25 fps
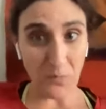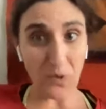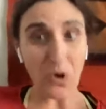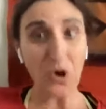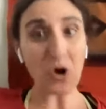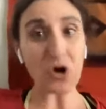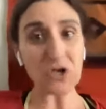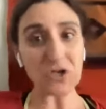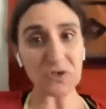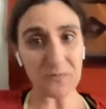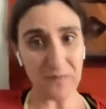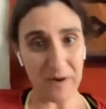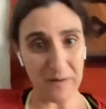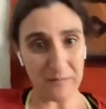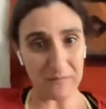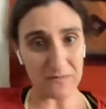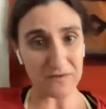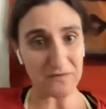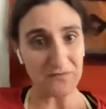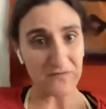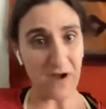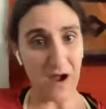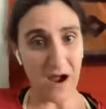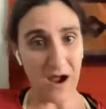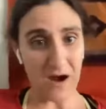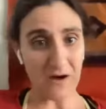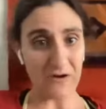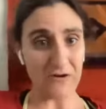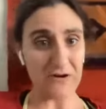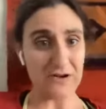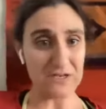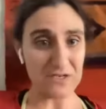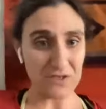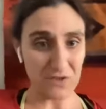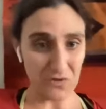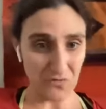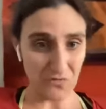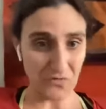push members of
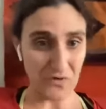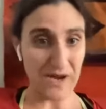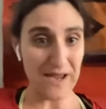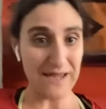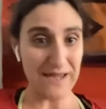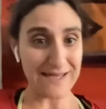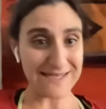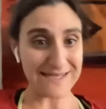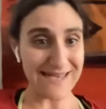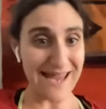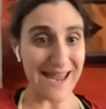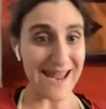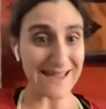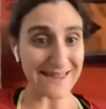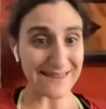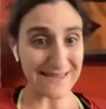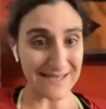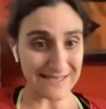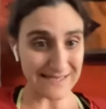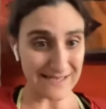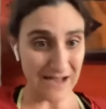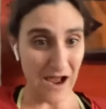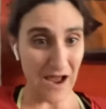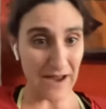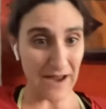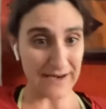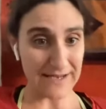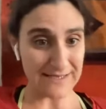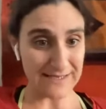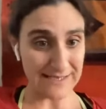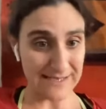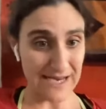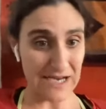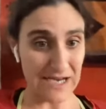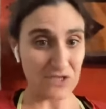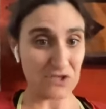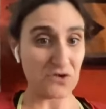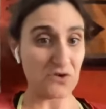Congress to really take this on as an
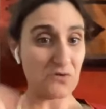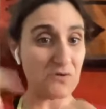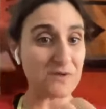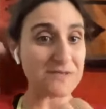issue: